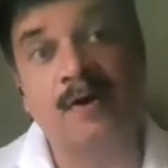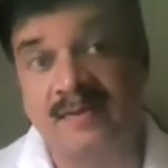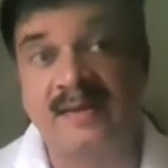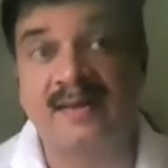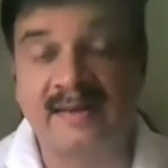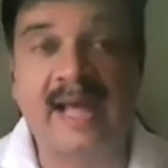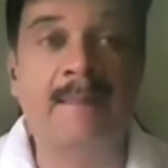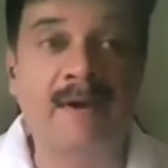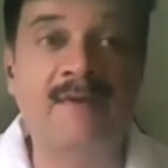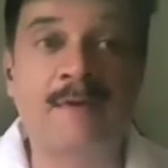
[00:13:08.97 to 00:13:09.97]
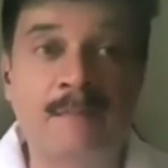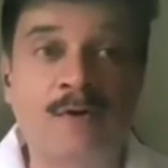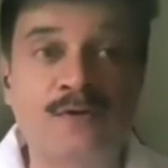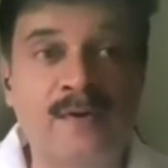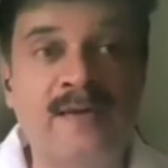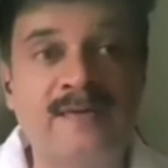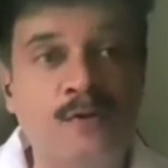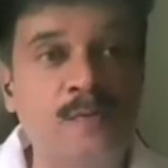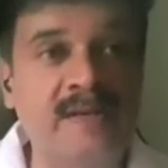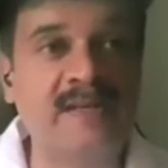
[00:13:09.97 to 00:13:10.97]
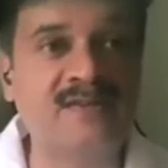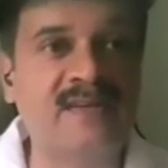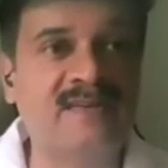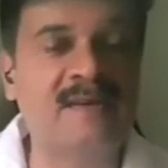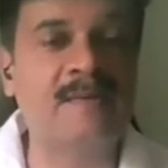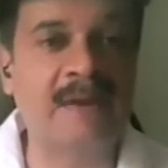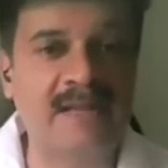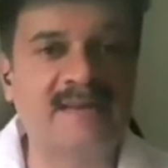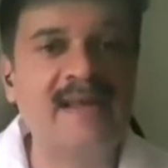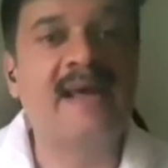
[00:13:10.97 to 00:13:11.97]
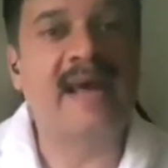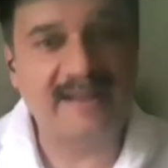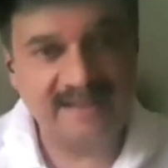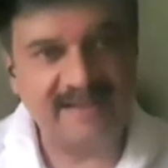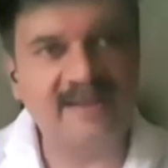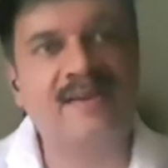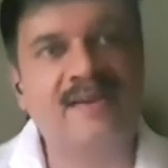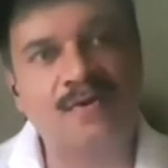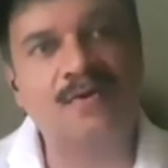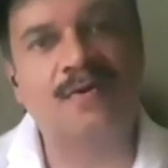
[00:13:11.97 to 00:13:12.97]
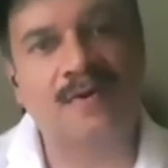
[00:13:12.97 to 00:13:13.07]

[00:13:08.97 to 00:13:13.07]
because it's a tech platform, also has the two ministries in place. And then,